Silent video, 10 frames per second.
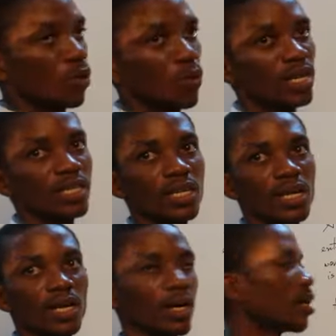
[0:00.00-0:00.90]
when
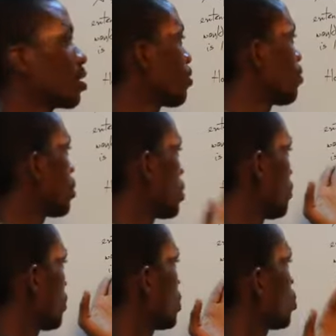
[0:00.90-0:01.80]
a force
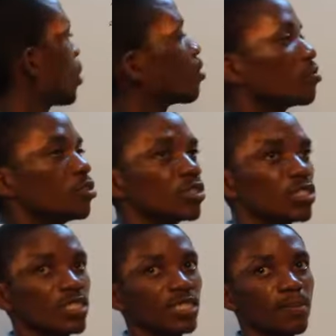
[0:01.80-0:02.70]
of 12
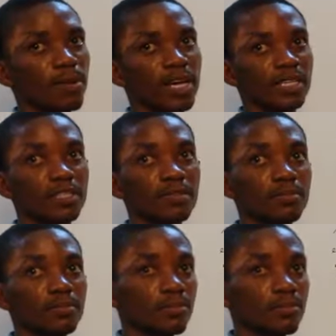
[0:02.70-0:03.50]
Newtons is applied.